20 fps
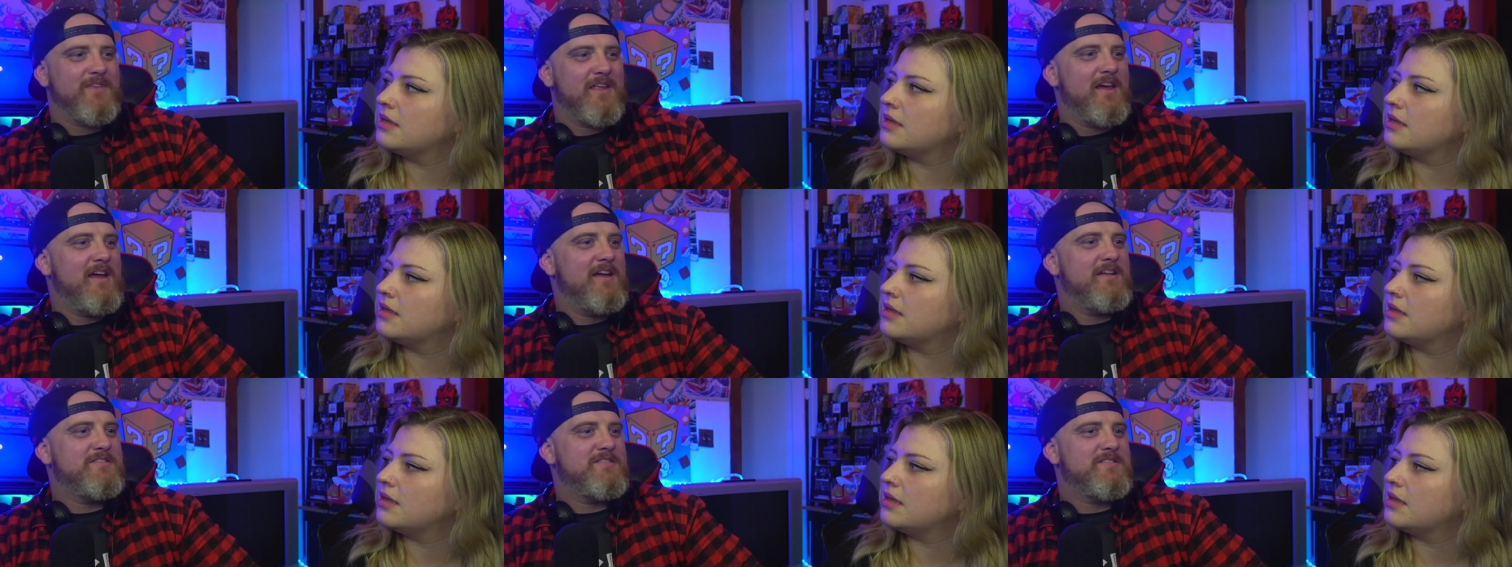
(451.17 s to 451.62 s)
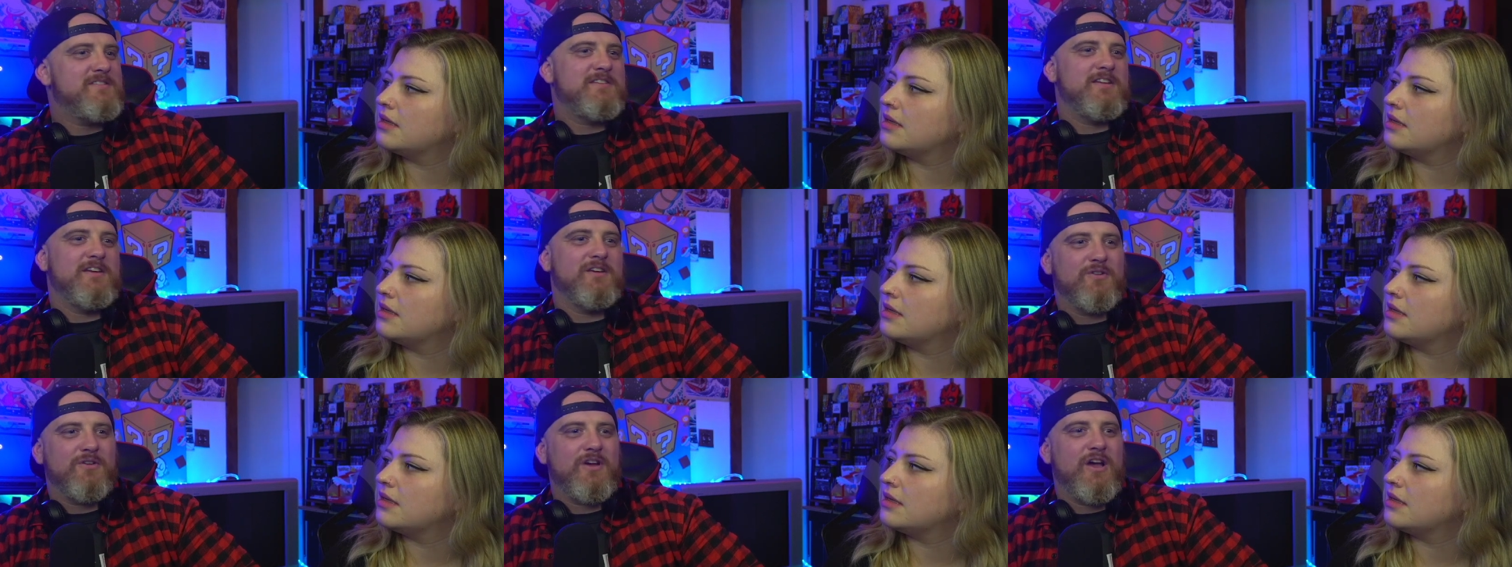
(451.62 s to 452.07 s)
Speaker 1: and
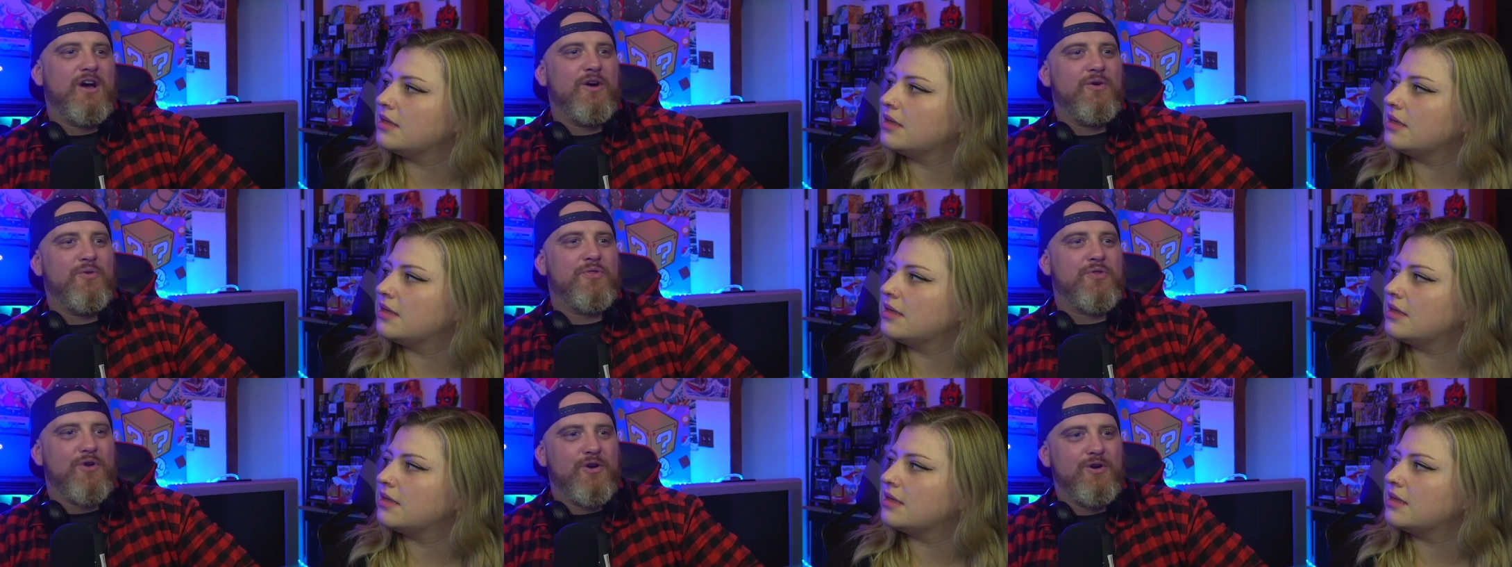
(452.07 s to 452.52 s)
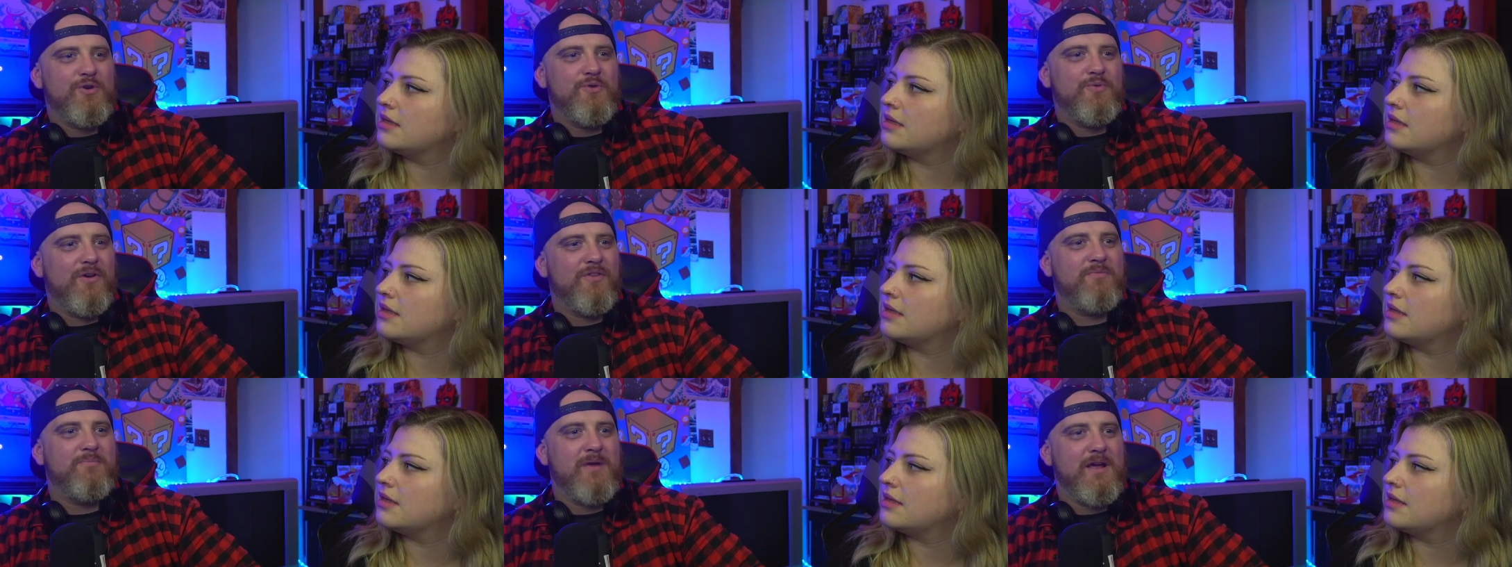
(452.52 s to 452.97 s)
still go through
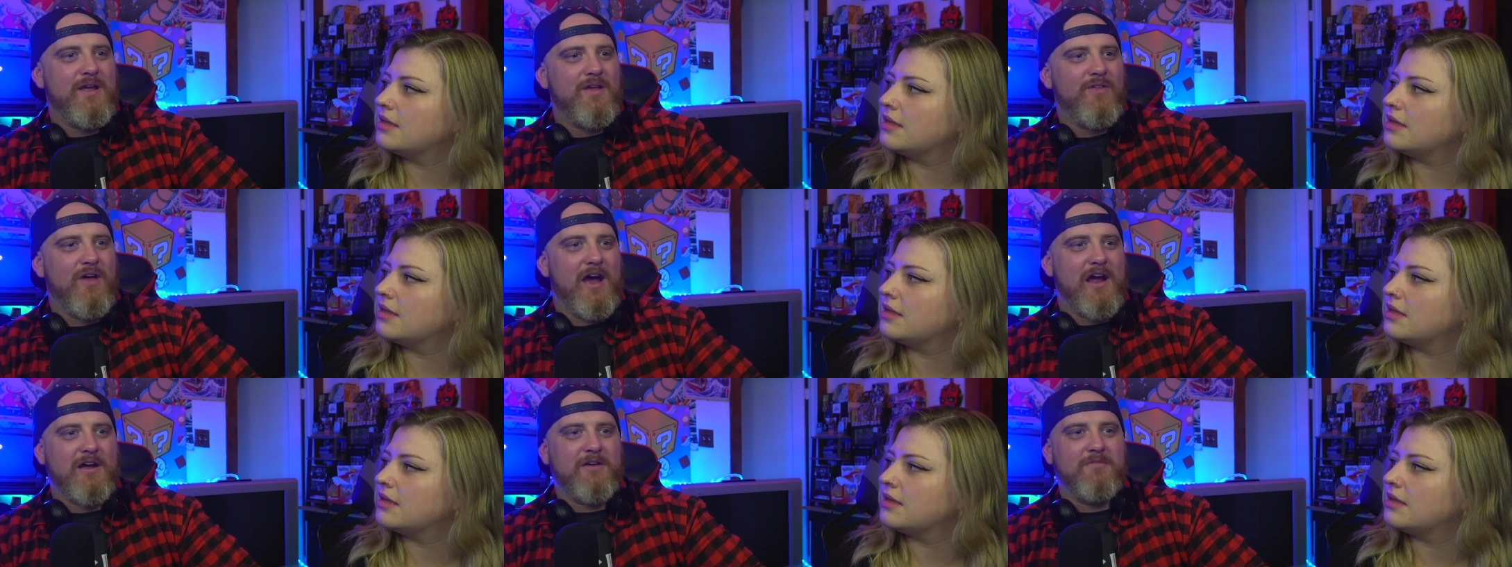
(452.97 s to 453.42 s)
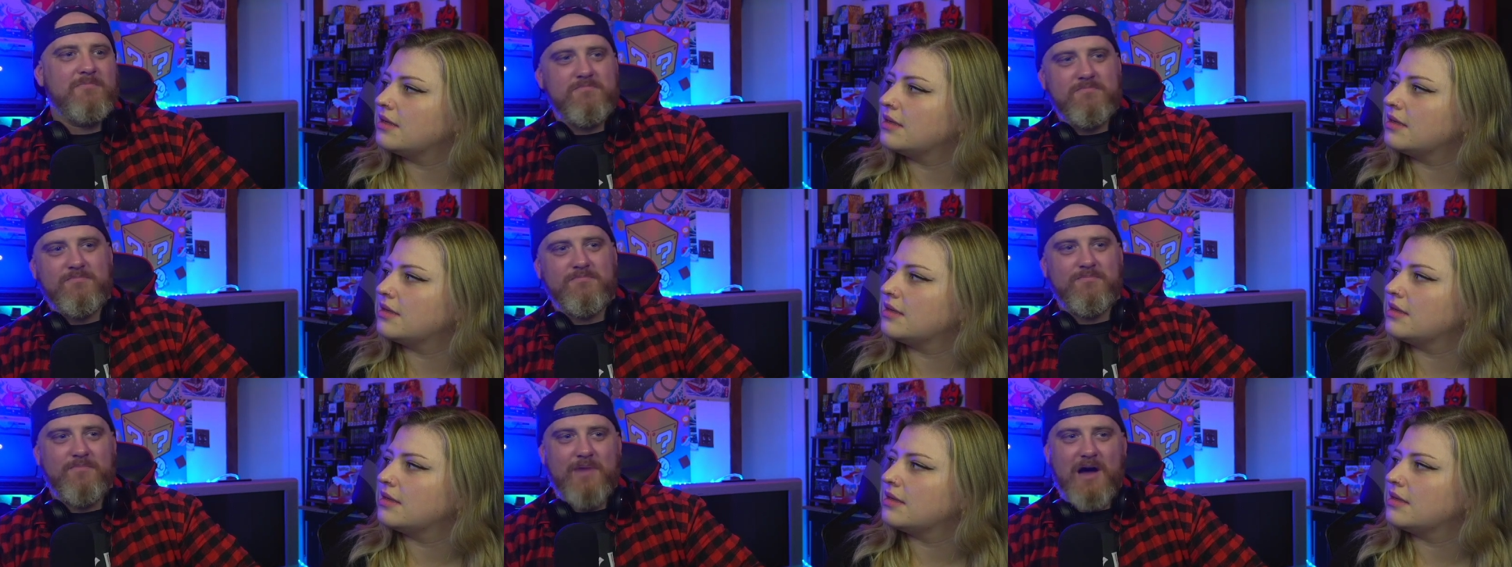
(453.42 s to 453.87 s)
with being like,
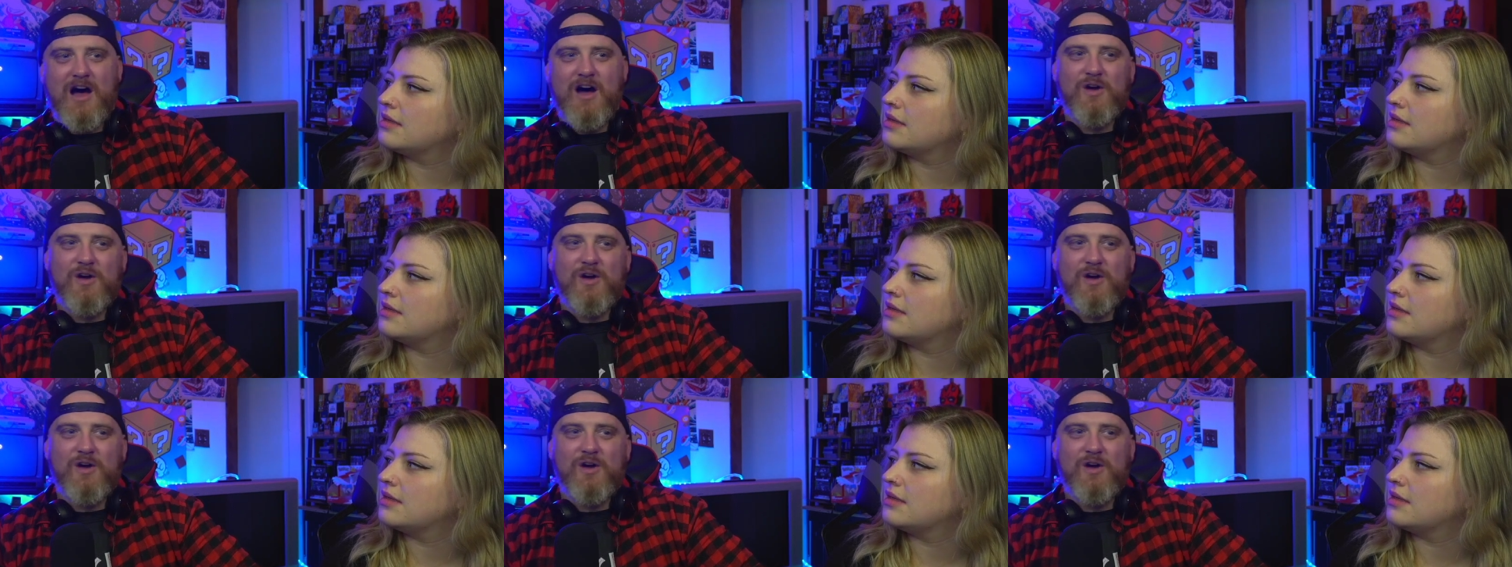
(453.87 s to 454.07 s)
hmm, I'll